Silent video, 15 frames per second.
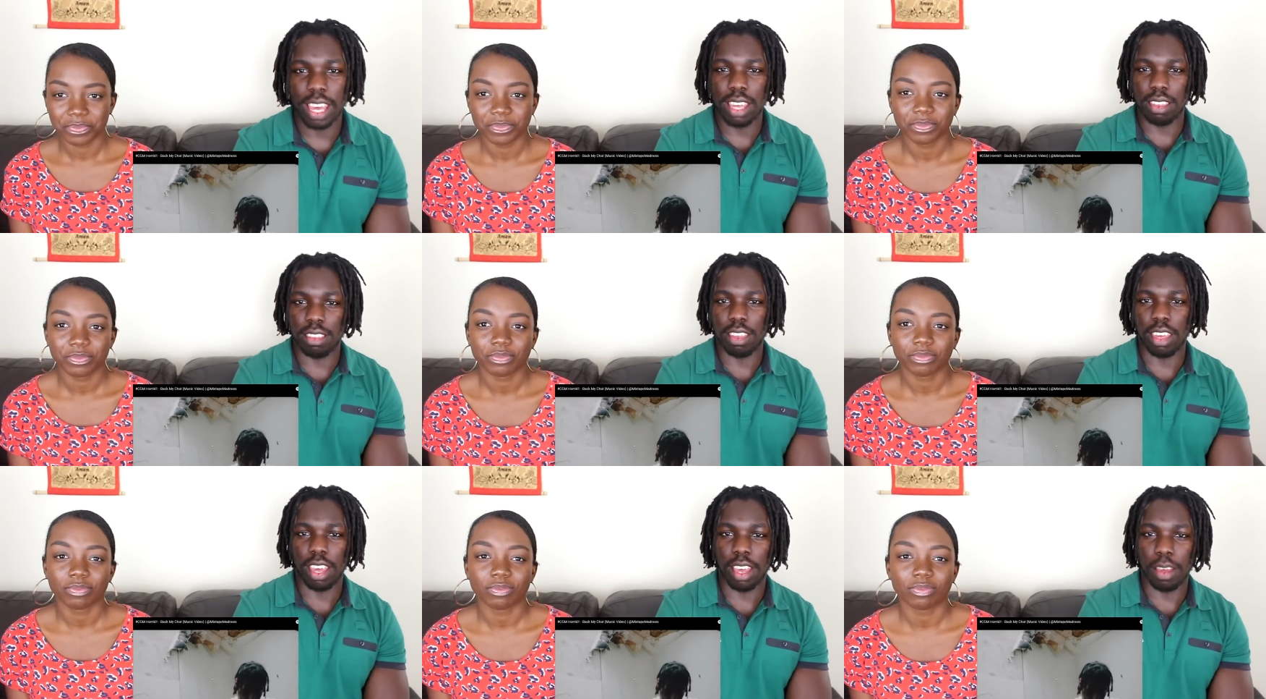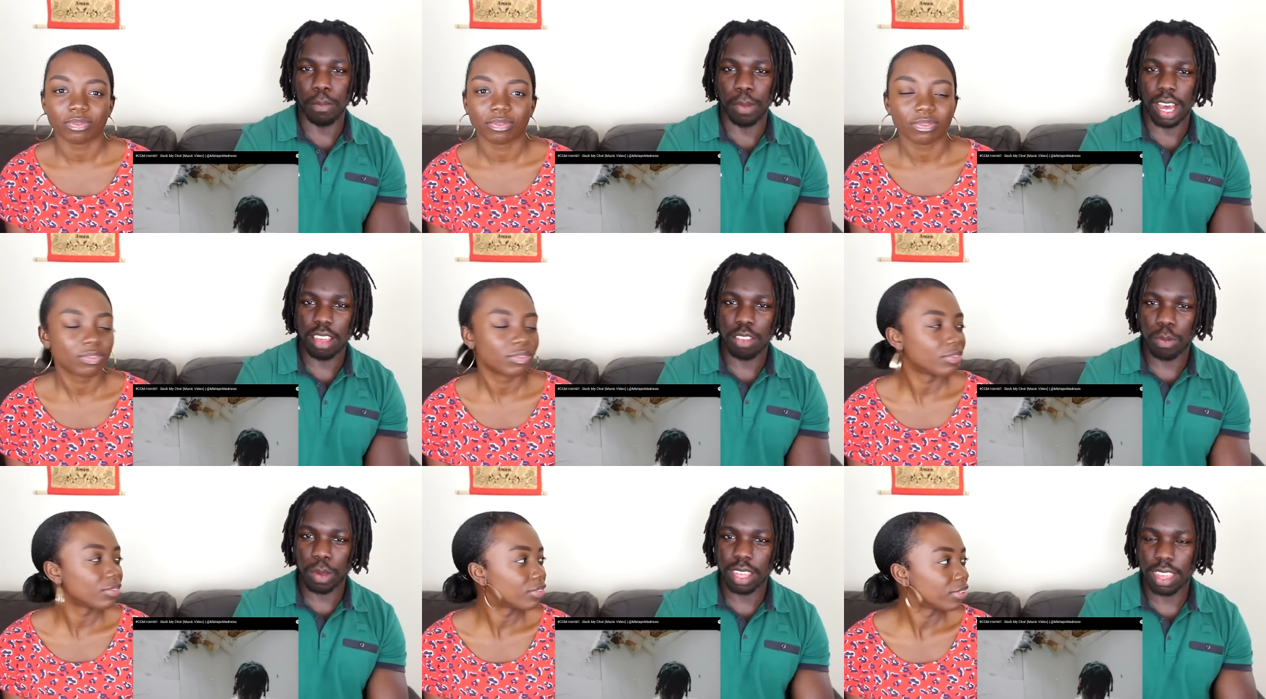Speaker 1: it is, yeah, but I
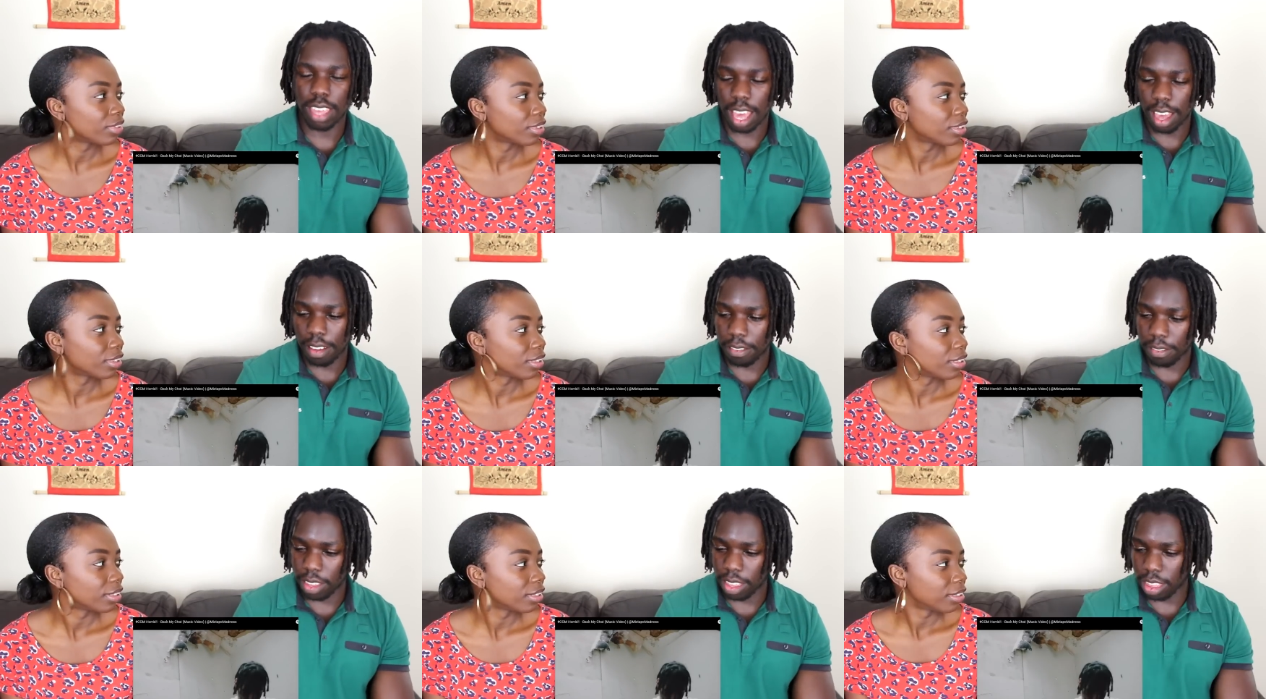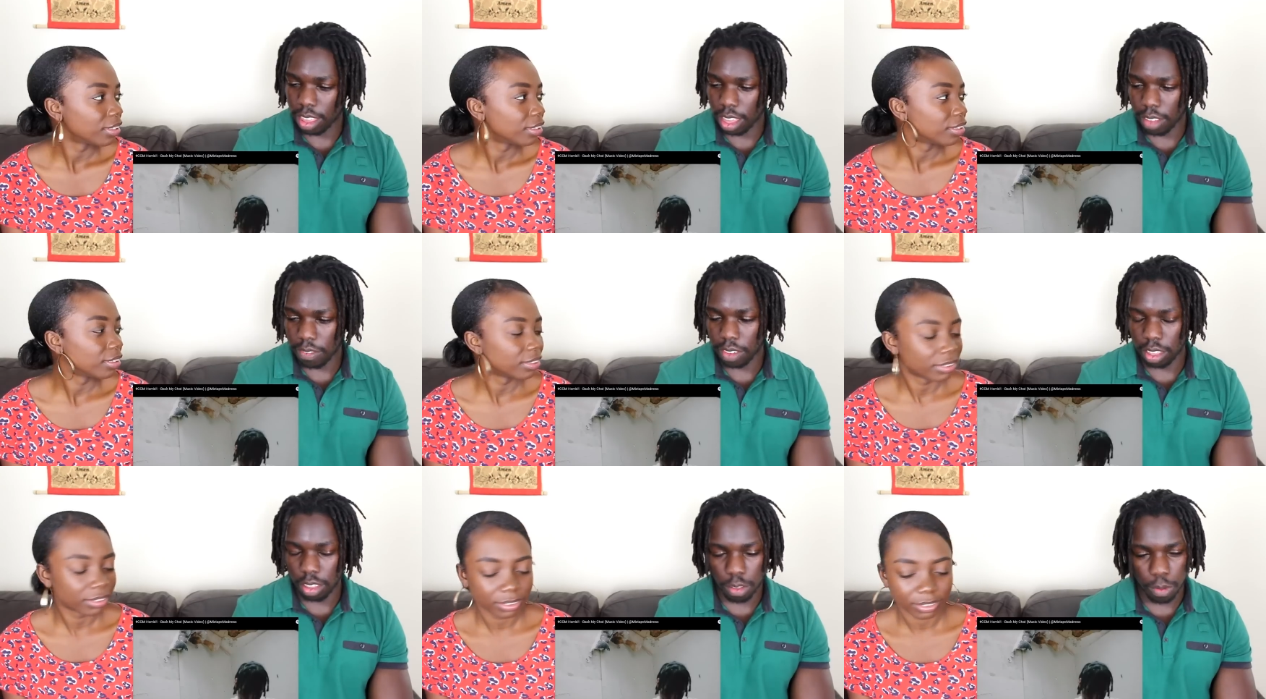swear Sav, I
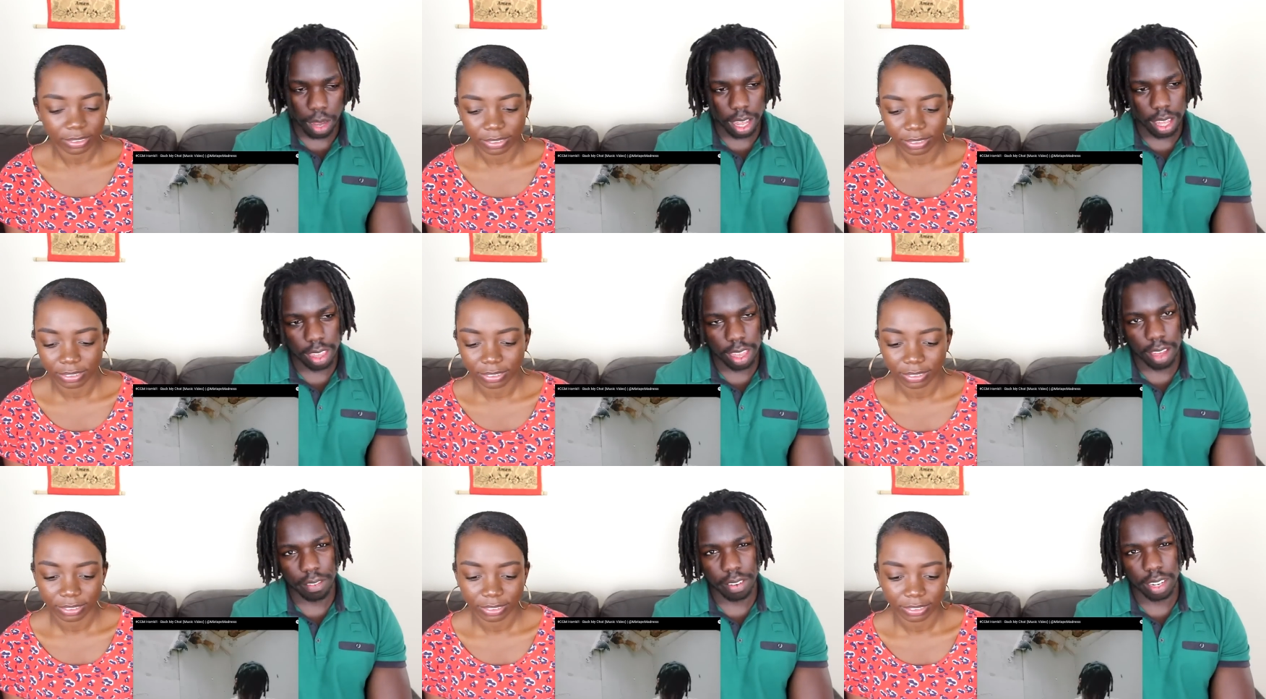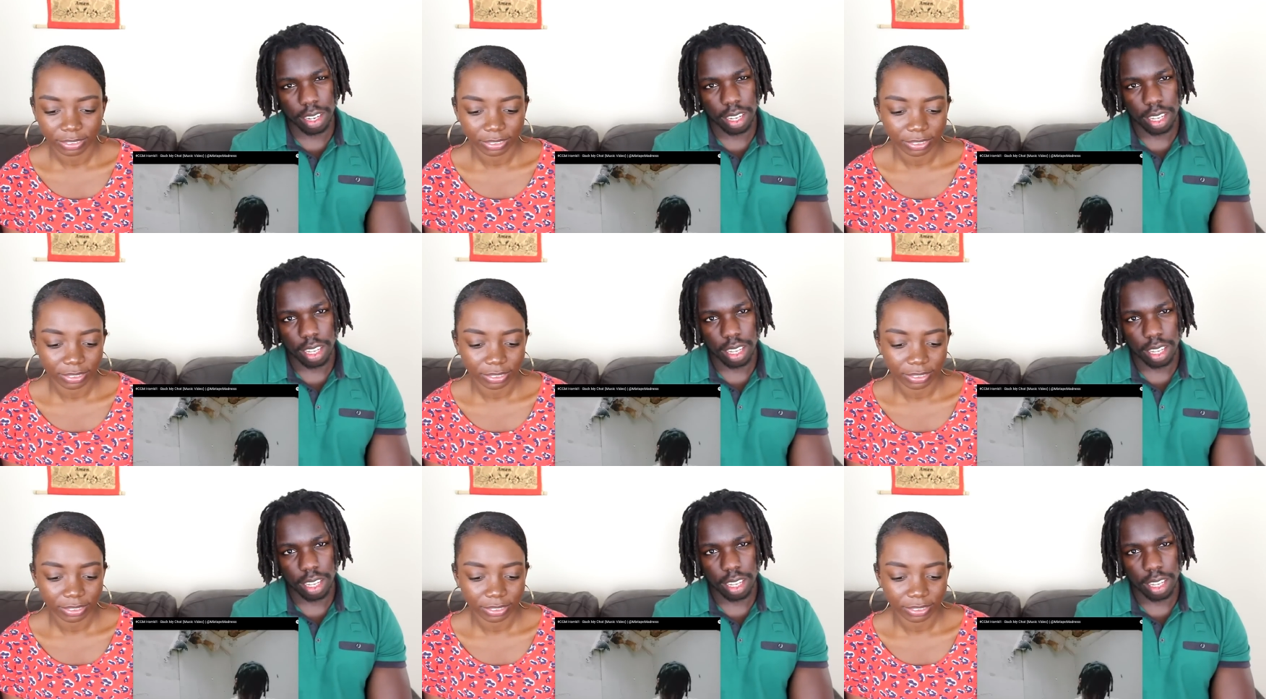think it's Sav, it?